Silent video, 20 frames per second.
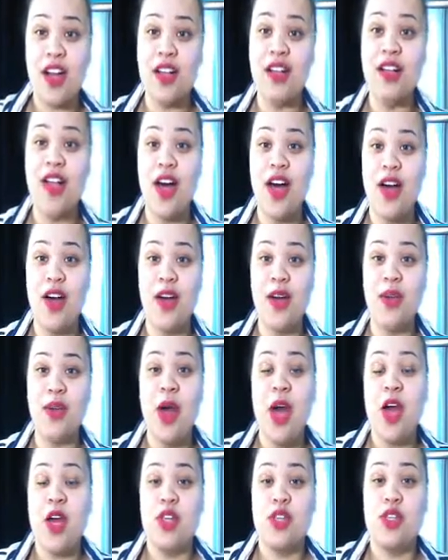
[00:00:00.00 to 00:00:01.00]

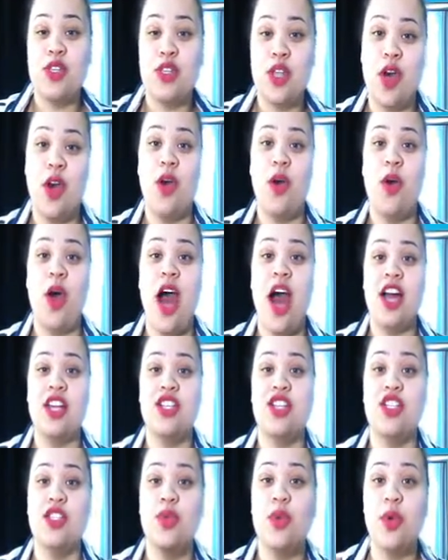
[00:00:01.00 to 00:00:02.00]
Hello, so
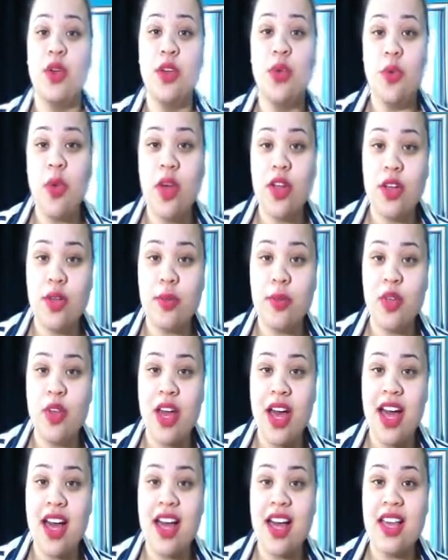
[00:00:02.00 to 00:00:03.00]
I just want to welcome
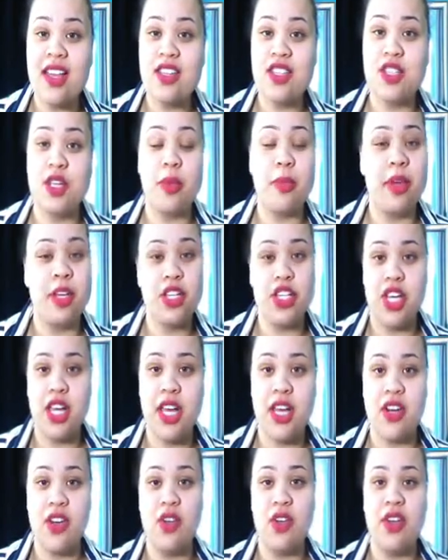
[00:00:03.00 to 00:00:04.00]
you guys to my
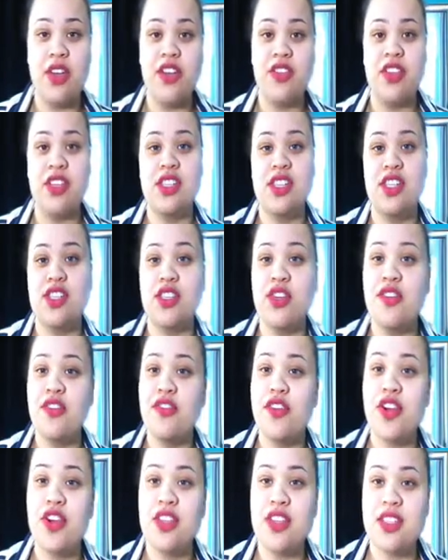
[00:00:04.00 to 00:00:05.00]
channel. If this is your
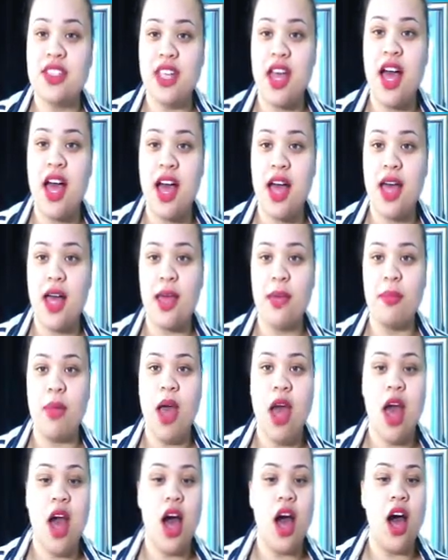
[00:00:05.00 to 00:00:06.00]
first
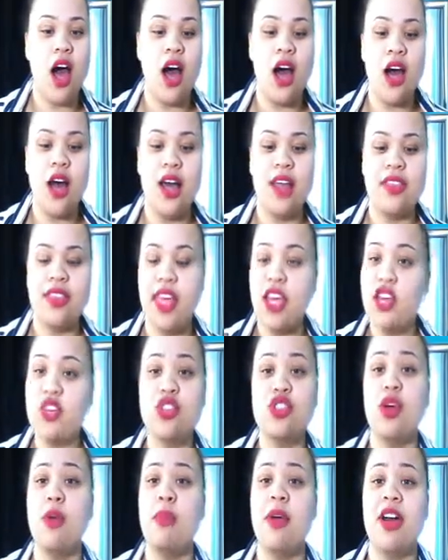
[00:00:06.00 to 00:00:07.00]
time, thank
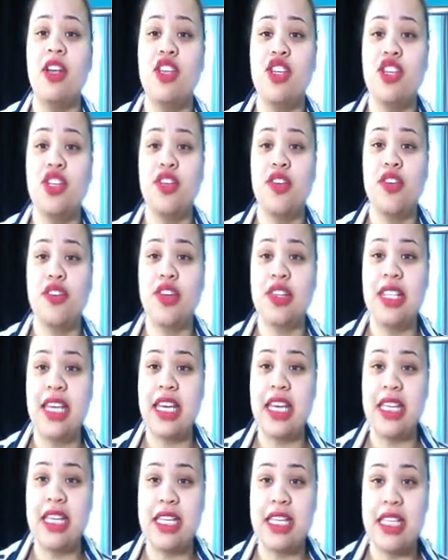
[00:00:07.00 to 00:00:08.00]
you so much for
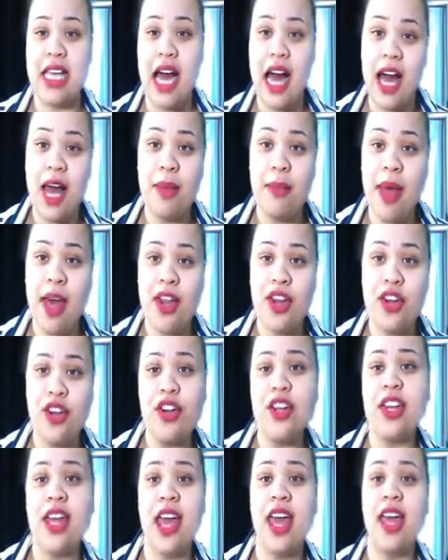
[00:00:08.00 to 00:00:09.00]
taking the time out of
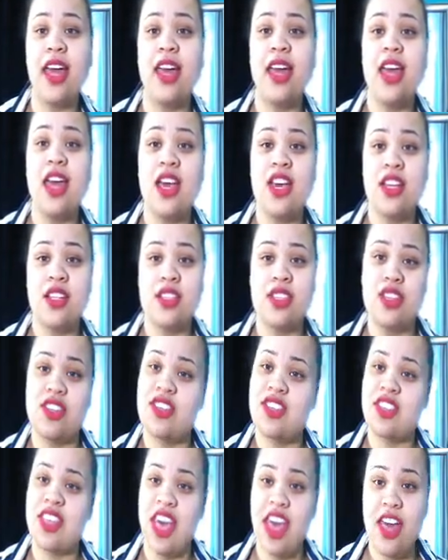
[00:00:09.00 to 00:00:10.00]
your day to
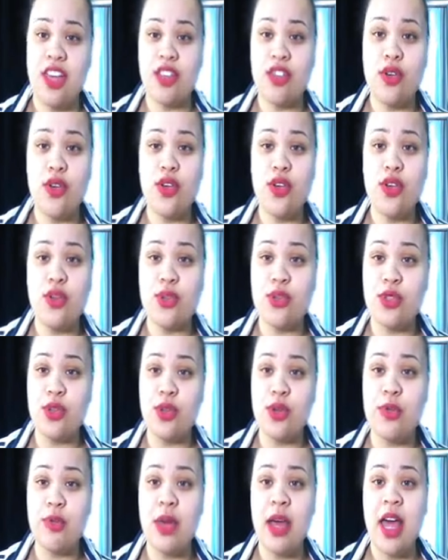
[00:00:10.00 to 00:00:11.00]
scan through
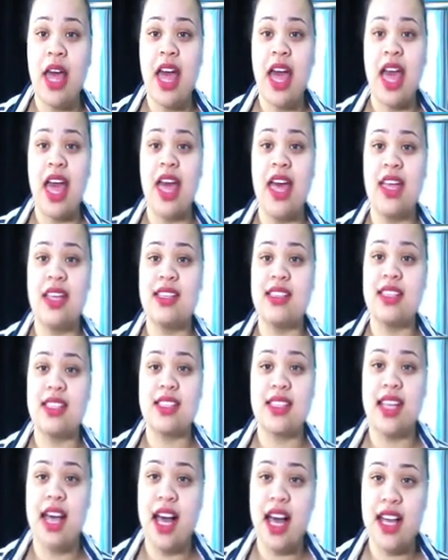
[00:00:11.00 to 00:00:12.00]
YouTube and
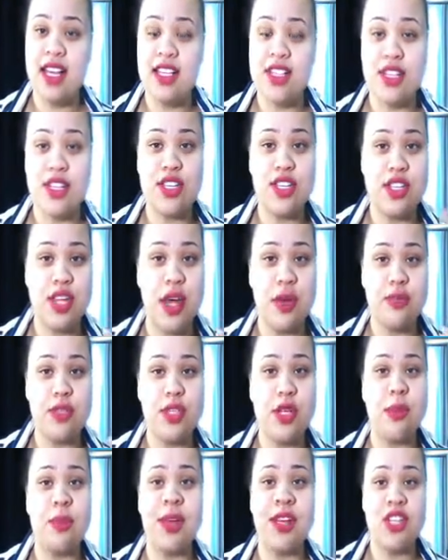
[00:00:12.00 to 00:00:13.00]
decide to sub
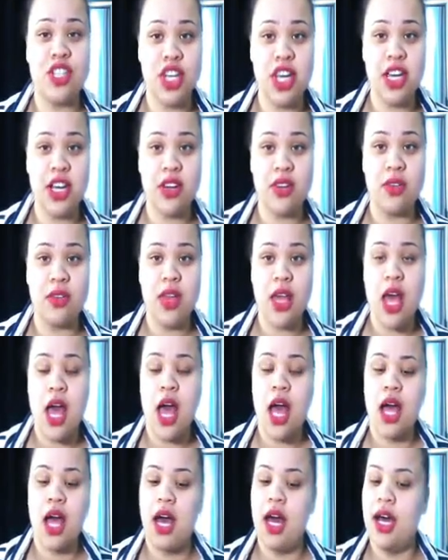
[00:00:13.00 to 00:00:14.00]
to my channel.
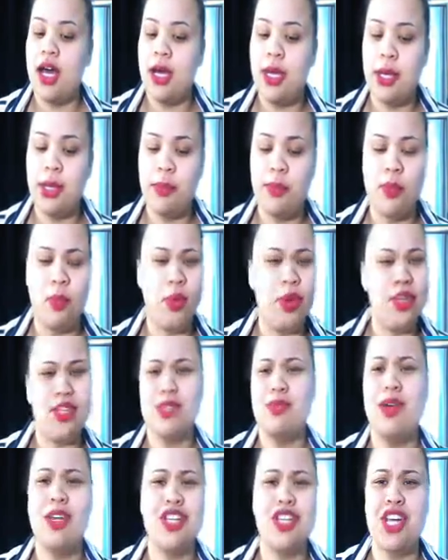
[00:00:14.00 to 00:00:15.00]
What
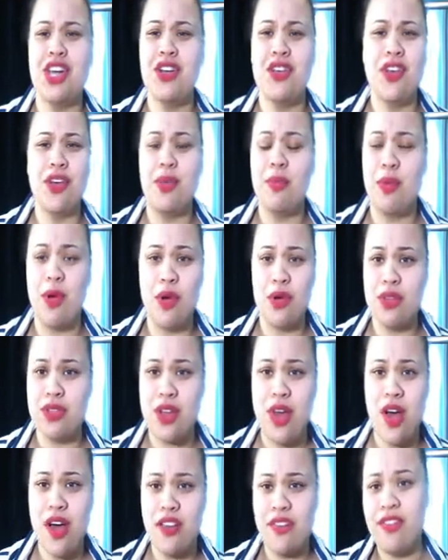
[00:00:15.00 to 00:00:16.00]
is my channel
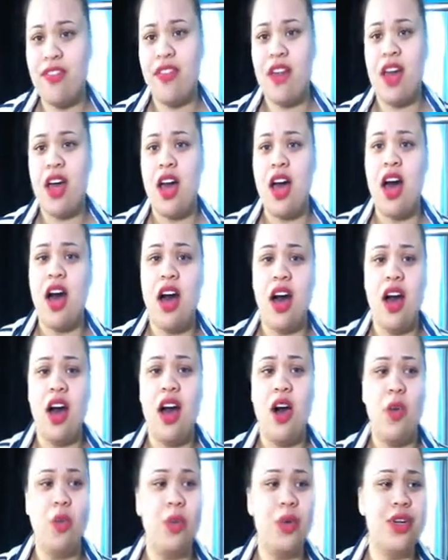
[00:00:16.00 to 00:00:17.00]
composed of?
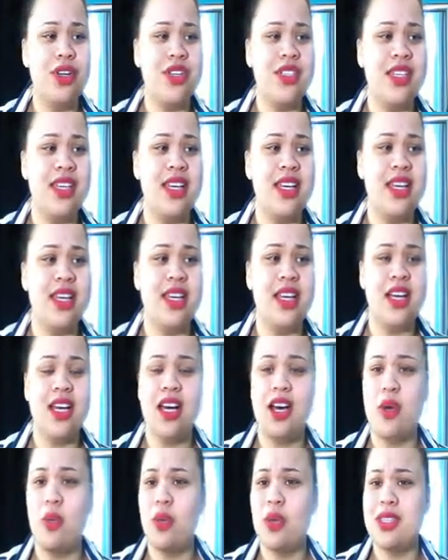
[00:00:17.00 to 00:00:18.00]
What's
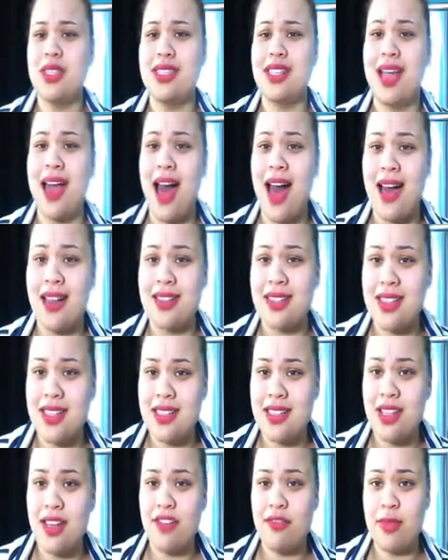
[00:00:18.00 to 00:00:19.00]
the
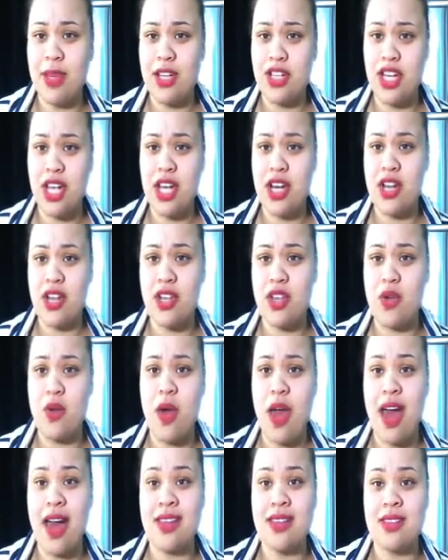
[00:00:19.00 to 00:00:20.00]
content of my channel,
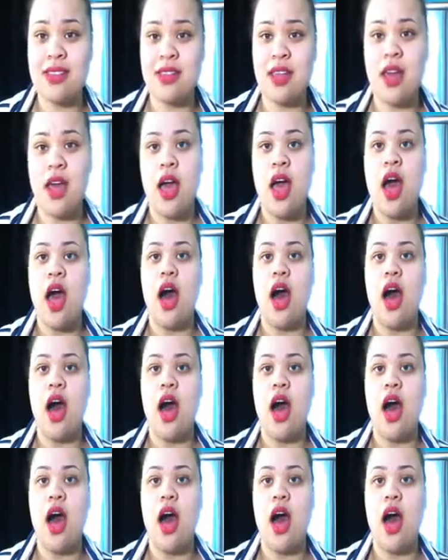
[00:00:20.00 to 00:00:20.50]
you ask?